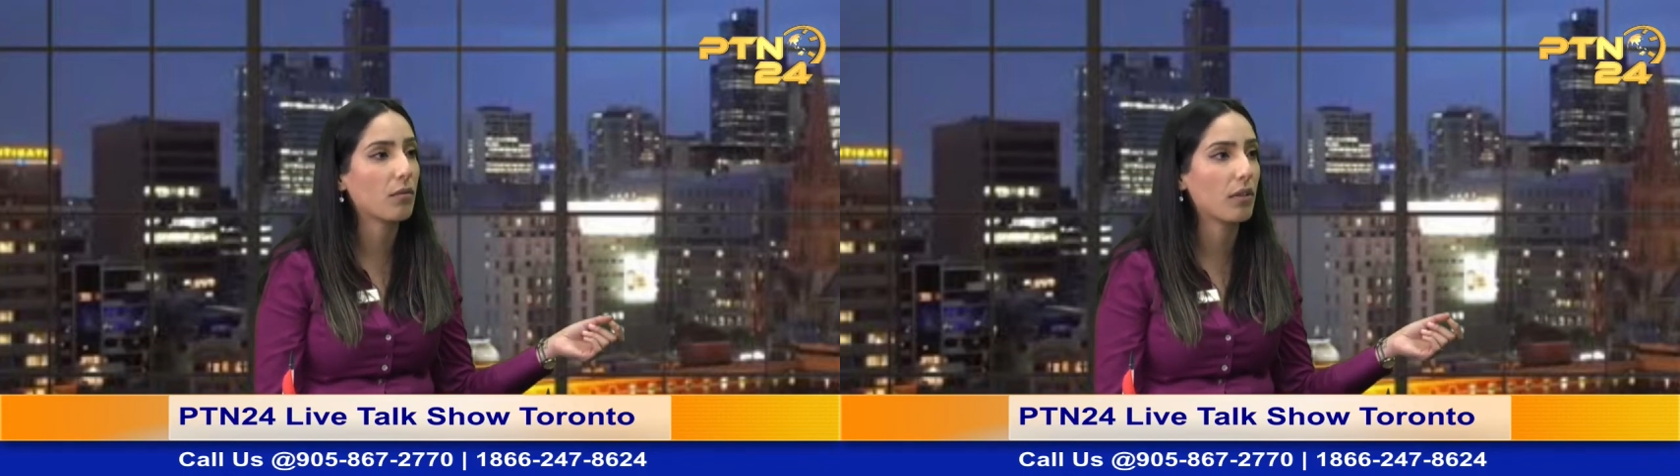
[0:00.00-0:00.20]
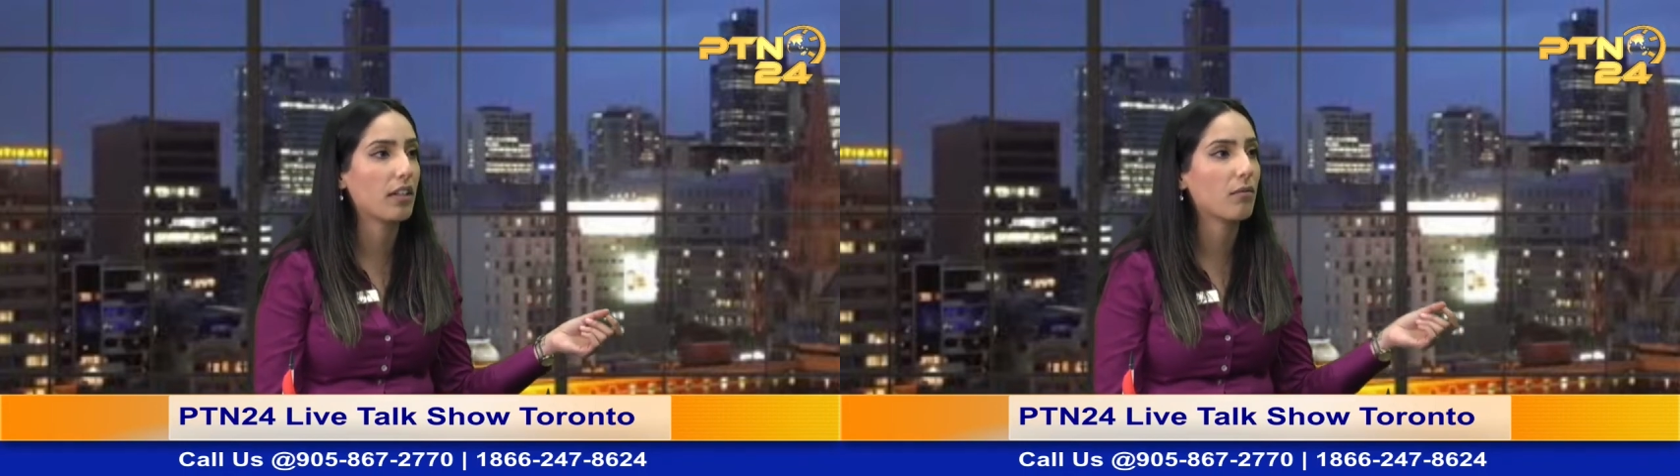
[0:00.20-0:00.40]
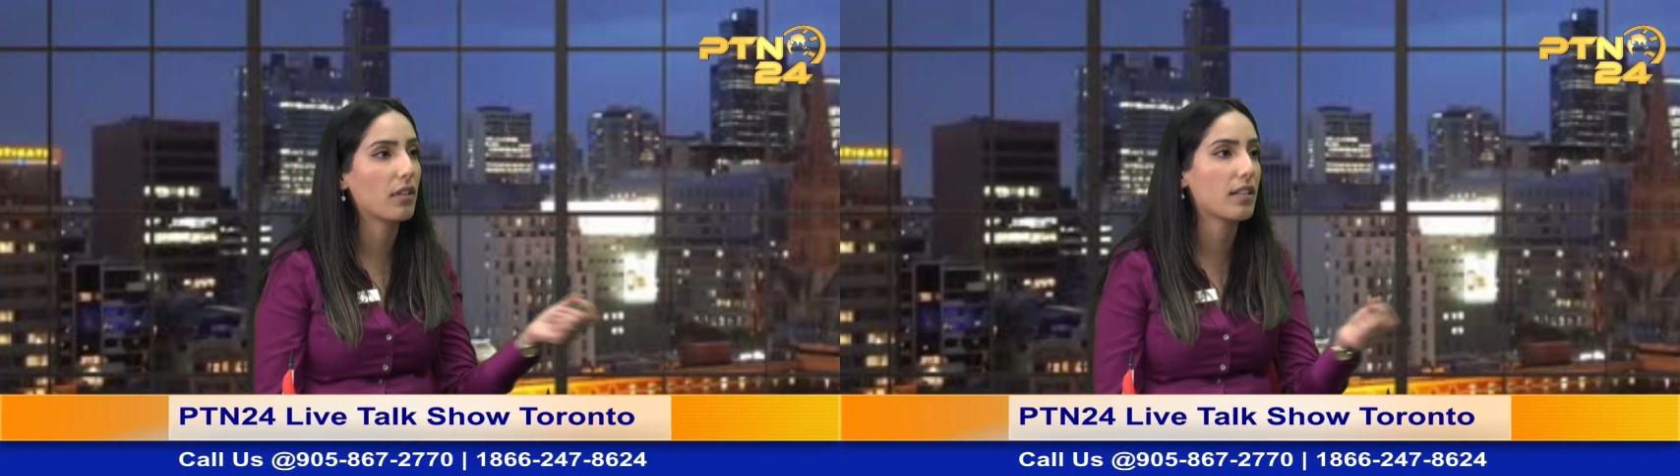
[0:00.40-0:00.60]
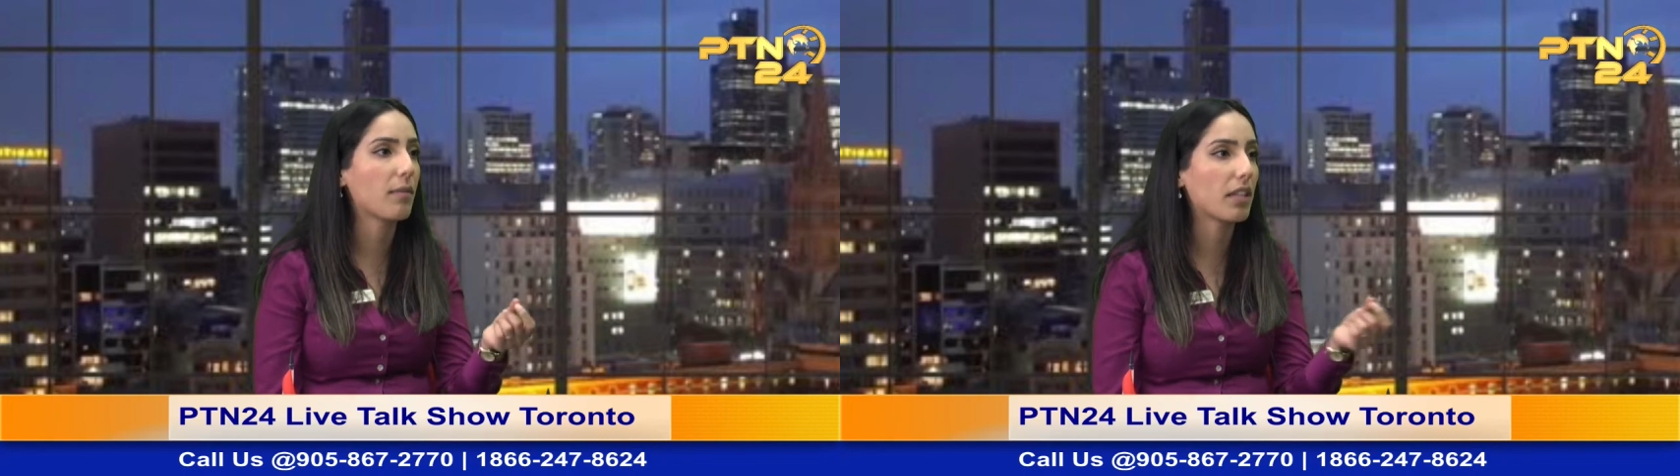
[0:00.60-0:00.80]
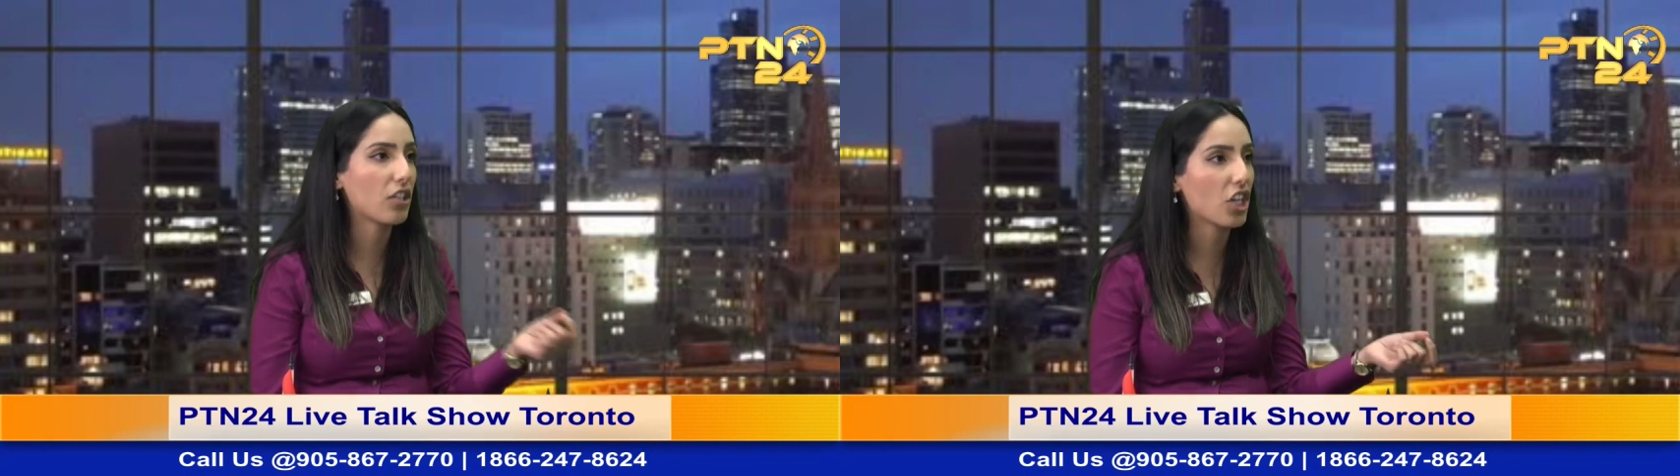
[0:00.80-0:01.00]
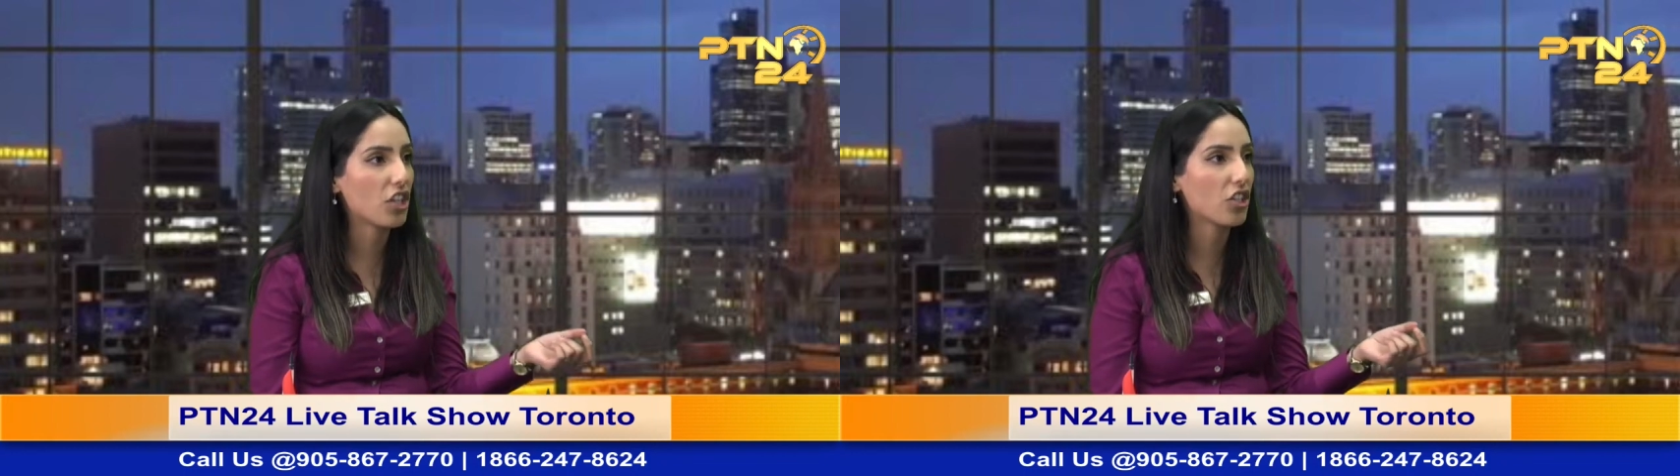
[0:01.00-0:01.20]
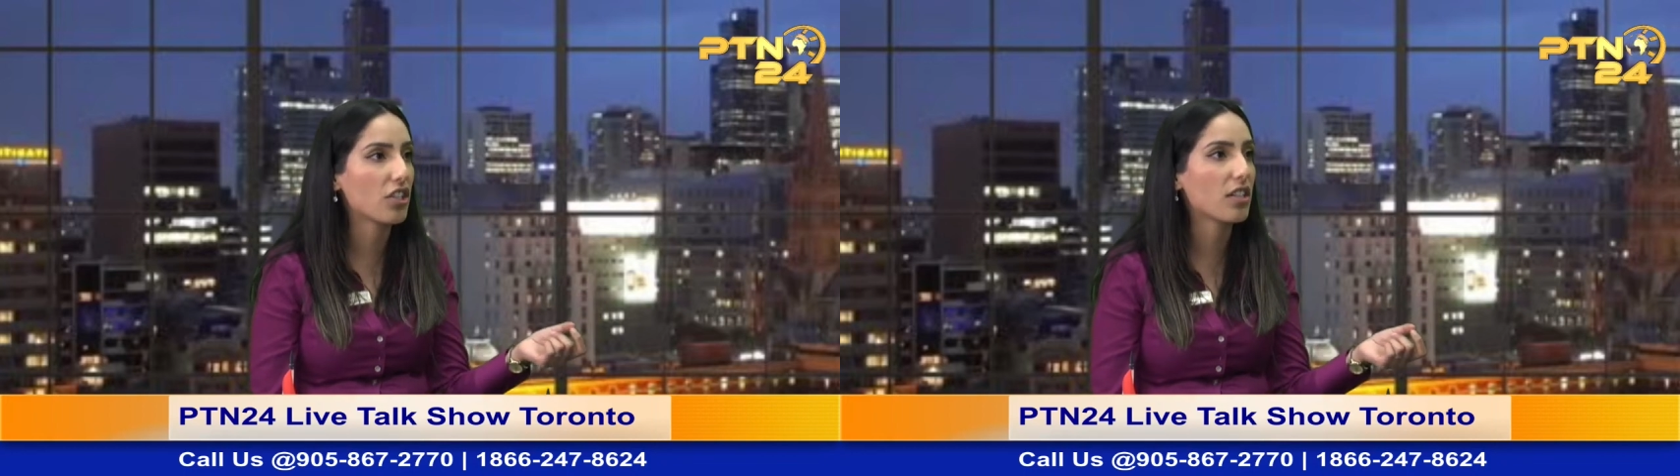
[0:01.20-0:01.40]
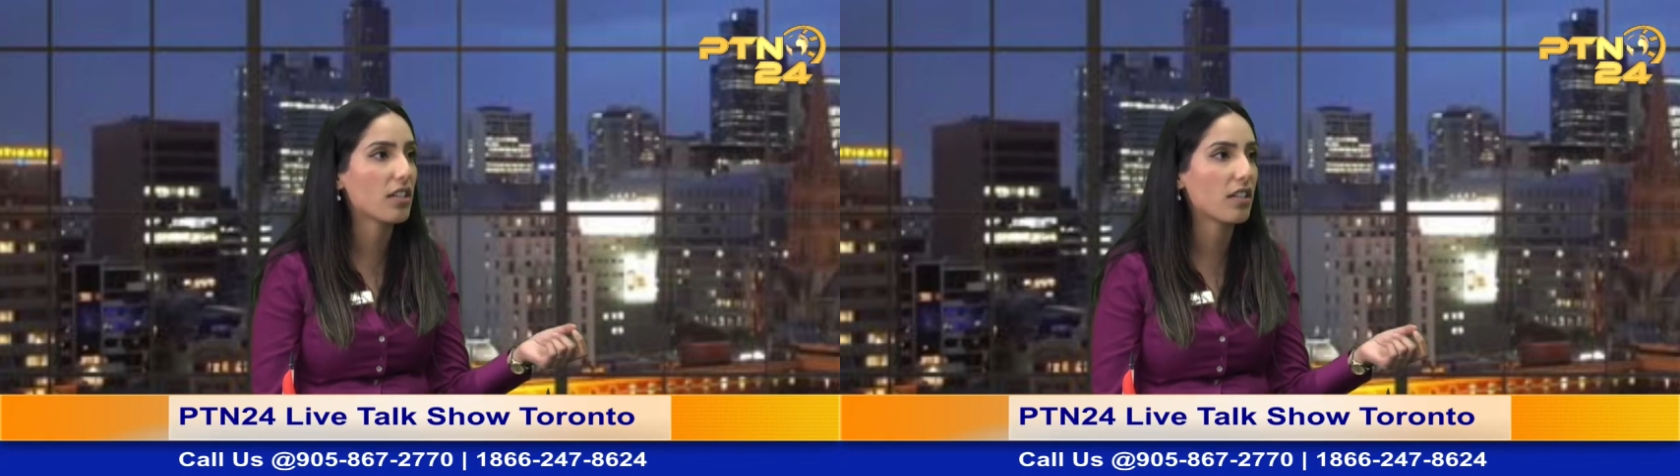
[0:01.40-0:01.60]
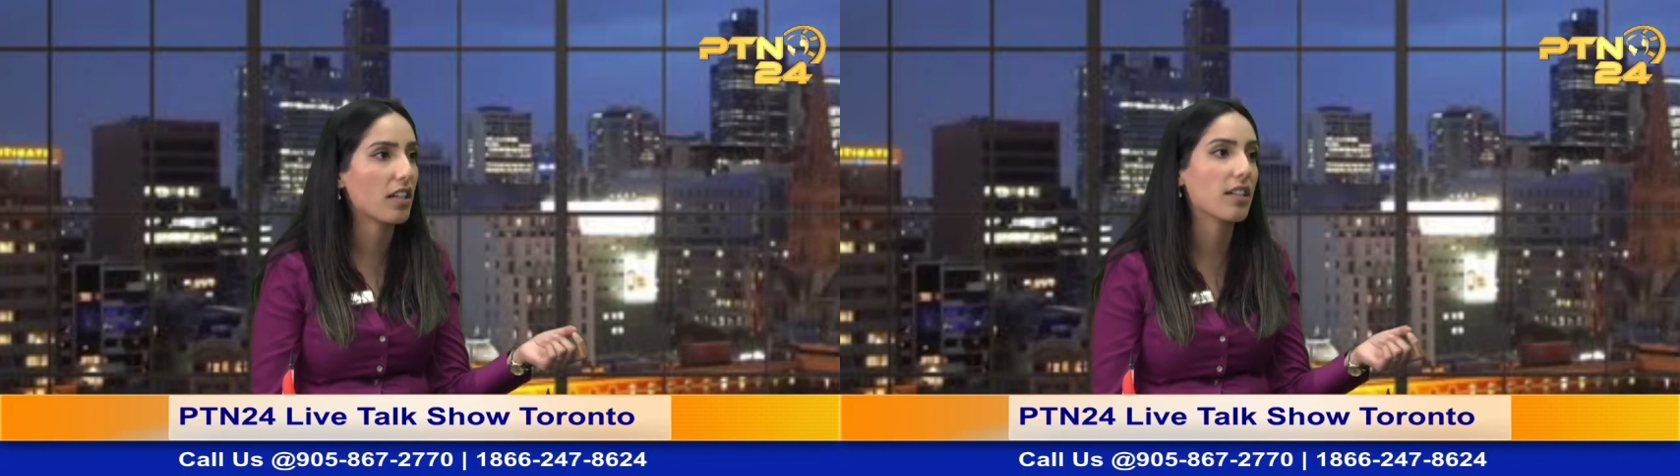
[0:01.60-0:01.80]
when something changes,